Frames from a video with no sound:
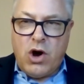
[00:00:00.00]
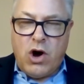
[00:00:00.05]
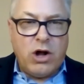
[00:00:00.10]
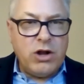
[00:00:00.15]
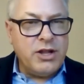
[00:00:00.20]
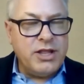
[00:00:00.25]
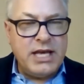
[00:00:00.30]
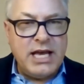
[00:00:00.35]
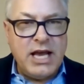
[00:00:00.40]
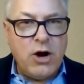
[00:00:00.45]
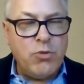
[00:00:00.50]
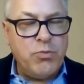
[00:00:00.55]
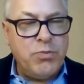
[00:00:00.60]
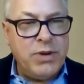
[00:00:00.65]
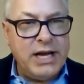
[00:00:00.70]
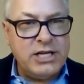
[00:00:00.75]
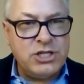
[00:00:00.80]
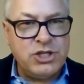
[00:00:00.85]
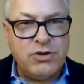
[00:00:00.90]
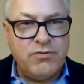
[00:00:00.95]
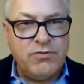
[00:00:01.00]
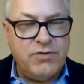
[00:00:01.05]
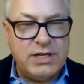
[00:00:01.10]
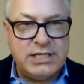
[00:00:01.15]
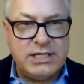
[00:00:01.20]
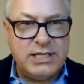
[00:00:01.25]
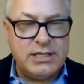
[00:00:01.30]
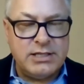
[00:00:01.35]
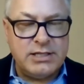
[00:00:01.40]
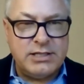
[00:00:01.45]
all of the outpatient
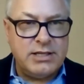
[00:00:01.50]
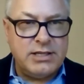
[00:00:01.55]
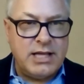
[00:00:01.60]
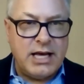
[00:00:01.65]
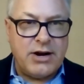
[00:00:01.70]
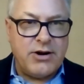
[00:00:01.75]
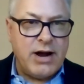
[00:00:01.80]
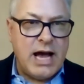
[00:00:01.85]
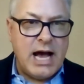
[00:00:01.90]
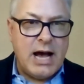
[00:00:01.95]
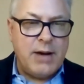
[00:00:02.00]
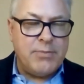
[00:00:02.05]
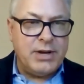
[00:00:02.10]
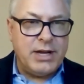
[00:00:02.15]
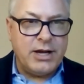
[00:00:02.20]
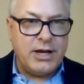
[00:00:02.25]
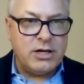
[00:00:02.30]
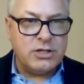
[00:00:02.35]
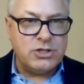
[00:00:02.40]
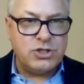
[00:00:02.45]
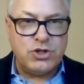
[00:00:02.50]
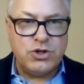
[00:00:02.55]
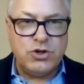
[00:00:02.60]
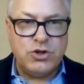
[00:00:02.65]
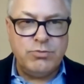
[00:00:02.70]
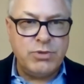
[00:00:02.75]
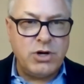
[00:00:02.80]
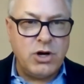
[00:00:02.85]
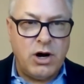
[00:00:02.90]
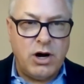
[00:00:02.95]
visits that are happening on
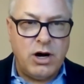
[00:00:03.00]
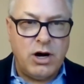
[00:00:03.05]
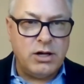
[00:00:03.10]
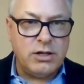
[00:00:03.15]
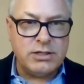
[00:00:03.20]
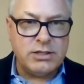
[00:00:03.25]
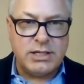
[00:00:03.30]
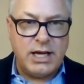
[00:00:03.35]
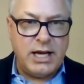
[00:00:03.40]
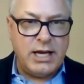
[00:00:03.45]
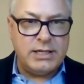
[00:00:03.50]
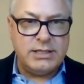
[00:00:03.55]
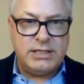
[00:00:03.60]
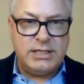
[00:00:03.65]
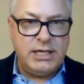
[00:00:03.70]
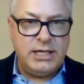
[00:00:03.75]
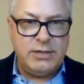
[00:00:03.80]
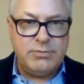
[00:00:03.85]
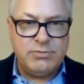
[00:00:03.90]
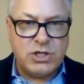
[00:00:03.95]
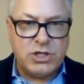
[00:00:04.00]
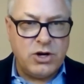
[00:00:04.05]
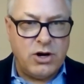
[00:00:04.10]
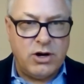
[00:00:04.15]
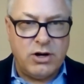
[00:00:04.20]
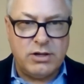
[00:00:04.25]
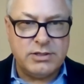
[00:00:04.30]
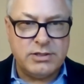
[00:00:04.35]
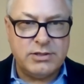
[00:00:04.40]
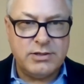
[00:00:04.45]
Zoom calls and Teams
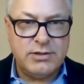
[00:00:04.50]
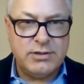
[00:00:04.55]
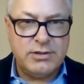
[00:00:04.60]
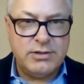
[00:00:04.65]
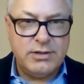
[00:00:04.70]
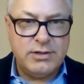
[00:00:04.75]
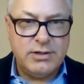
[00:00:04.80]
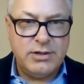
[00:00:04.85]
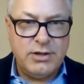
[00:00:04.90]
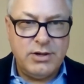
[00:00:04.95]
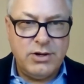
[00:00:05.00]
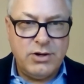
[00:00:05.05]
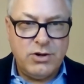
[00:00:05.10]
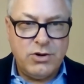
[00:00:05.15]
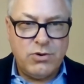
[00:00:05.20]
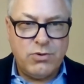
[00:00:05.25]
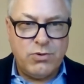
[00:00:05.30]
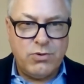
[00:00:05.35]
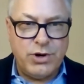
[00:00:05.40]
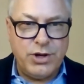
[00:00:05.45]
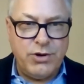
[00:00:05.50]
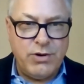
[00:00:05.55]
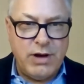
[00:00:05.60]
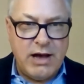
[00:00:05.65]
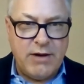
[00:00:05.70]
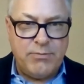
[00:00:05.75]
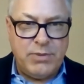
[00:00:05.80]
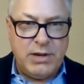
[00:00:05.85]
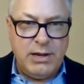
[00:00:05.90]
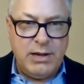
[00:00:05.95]
calls, where you
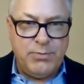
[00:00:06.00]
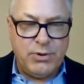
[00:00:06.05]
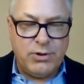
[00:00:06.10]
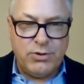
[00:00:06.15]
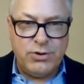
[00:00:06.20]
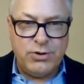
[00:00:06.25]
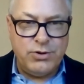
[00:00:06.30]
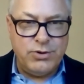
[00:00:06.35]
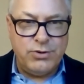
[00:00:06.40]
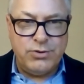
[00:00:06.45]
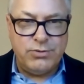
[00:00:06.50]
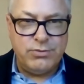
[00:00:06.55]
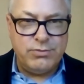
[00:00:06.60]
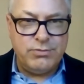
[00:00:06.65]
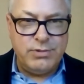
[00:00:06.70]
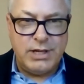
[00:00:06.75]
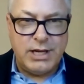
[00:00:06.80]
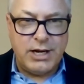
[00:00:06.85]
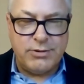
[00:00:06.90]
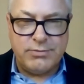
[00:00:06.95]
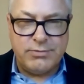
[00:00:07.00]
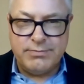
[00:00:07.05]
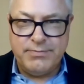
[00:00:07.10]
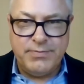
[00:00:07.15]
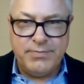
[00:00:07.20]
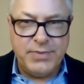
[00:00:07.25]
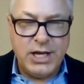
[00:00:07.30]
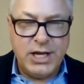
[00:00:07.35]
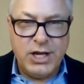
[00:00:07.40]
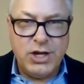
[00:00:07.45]
have people who, you know,
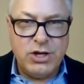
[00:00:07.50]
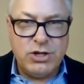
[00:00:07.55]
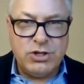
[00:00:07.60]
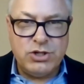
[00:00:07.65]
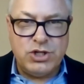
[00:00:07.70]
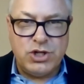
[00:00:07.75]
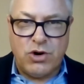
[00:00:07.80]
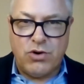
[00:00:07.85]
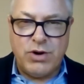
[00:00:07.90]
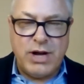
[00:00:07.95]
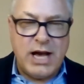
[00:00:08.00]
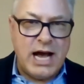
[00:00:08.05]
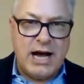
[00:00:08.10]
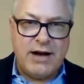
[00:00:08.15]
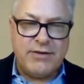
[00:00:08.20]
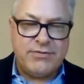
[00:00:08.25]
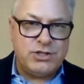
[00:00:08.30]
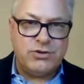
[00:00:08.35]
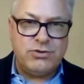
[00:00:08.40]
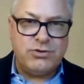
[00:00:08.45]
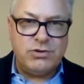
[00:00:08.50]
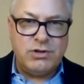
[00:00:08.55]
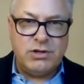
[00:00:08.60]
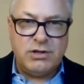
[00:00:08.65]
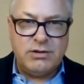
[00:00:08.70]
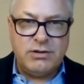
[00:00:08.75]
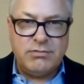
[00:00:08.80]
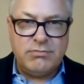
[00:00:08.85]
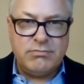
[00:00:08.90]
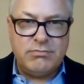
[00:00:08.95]
don't have to